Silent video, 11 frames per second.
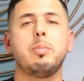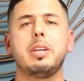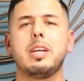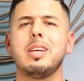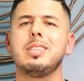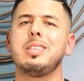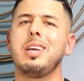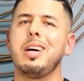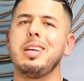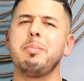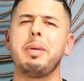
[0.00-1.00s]
because
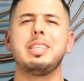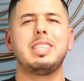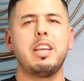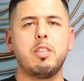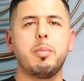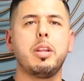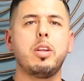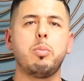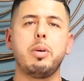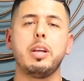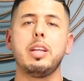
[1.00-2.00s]
it might save them a little
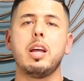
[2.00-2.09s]
money,